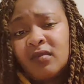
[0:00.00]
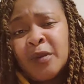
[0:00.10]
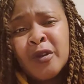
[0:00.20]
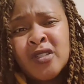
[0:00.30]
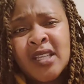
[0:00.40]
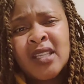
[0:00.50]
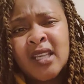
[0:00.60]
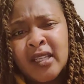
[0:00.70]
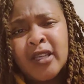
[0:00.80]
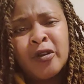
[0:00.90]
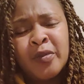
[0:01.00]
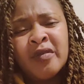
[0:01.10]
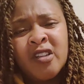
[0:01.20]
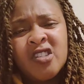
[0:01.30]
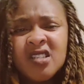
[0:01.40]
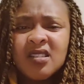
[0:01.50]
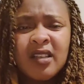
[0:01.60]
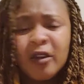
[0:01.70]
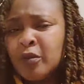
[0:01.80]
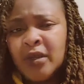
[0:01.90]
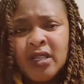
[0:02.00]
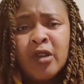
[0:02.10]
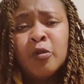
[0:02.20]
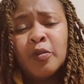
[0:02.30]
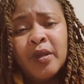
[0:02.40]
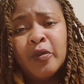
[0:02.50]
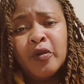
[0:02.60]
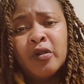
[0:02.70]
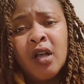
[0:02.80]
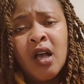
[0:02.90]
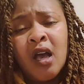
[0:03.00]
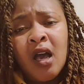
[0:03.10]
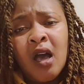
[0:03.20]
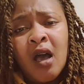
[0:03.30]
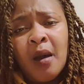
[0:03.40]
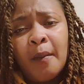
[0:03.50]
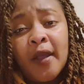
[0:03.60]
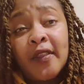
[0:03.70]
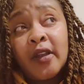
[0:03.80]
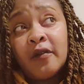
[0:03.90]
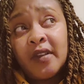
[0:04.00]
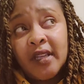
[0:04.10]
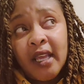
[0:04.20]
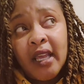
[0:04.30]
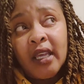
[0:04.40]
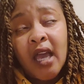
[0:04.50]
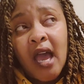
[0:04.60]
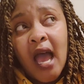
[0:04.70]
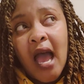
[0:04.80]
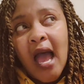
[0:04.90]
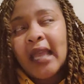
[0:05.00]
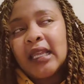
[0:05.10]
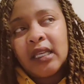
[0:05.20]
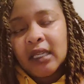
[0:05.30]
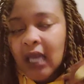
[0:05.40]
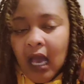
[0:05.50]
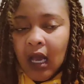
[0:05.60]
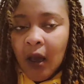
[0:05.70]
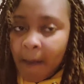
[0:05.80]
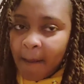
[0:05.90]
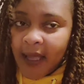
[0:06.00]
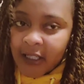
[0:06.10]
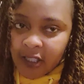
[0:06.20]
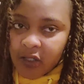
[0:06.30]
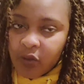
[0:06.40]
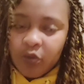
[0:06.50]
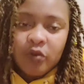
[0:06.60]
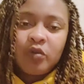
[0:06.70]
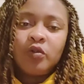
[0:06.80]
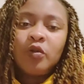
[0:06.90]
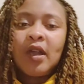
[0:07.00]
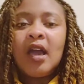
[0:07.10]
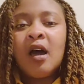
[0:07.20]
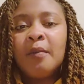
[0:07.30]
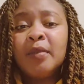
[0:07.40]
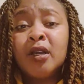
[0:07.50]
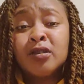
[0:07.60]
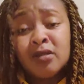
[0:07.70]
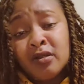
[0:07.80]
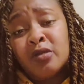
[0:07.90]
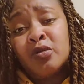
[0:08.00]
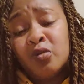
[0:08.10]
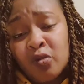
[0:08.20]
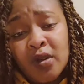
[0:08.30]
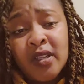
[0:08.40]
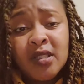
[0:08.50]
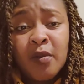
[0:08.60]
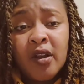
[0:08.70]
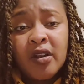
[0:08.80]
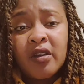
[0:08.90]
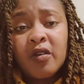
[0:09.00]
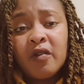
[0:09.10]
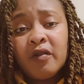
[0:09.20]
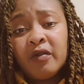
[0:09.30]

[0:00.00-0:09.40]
because I think that they could be virgins and they could be terrible people, but at the end of the day, I commend you, because you were the smarter of